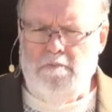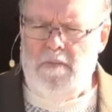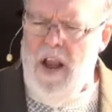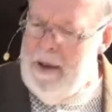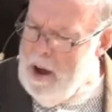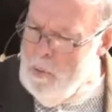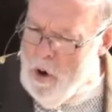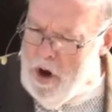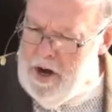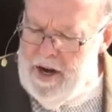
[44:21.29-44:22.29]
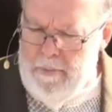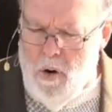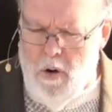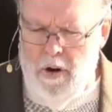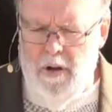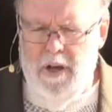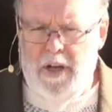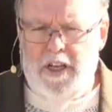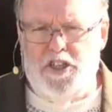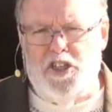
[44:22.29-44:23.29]
I'm not worried anymore.
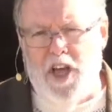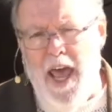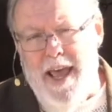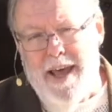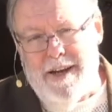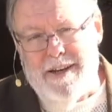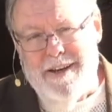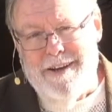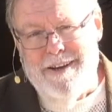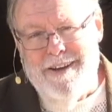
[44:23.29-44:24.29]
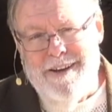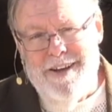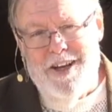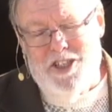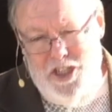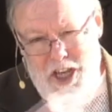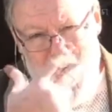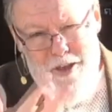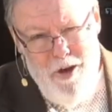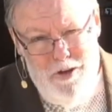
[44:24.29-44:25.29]
Say it.
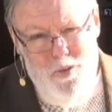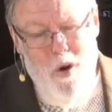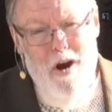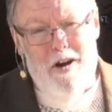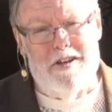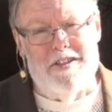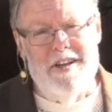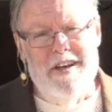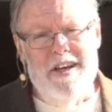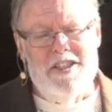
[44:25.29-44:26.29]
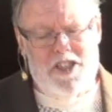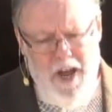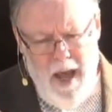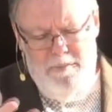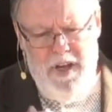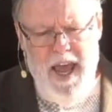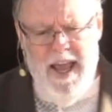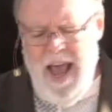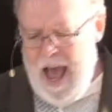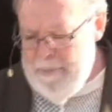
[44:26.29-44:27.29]
Say those words. Stop
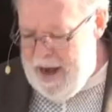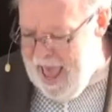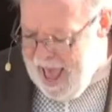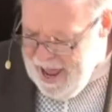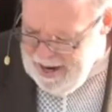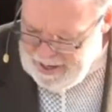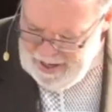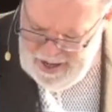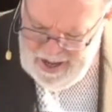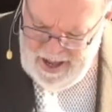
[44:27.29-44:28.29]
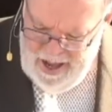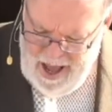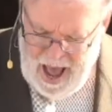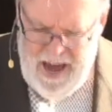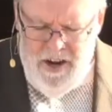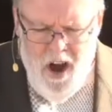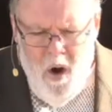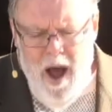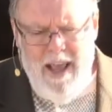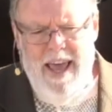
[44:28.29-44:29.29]
saying, I'm an addict. I know
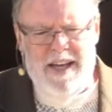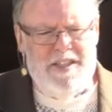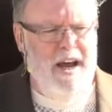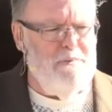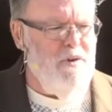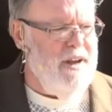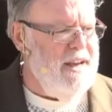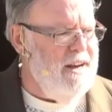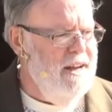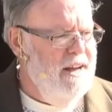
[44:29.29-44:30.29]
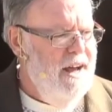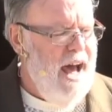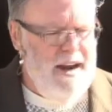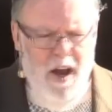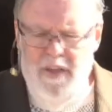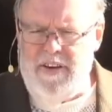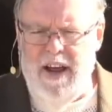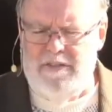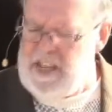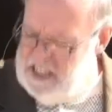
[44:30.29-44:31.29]
I can't stop drinking. I not. And the
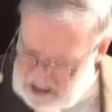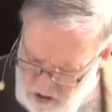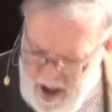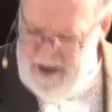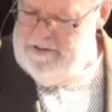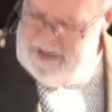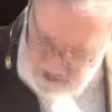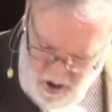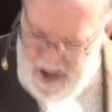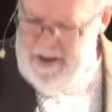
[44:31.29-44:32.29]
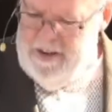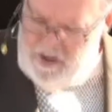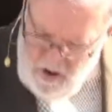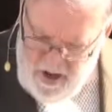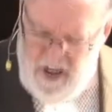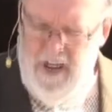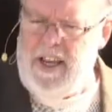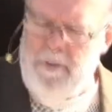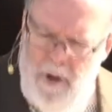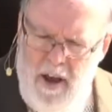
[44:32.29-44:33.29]
devil says, That's right. That's right. You're doing good.
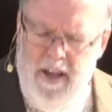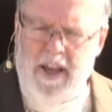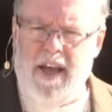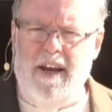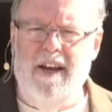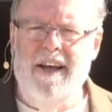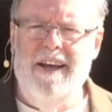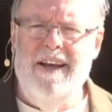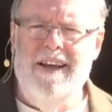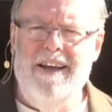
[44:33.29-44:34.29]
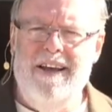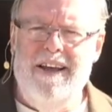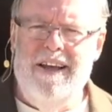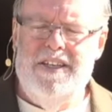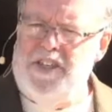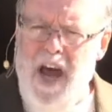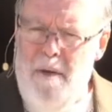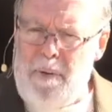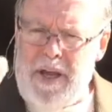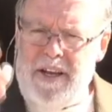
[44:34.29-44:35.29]
Keep talking, kid. Stop it.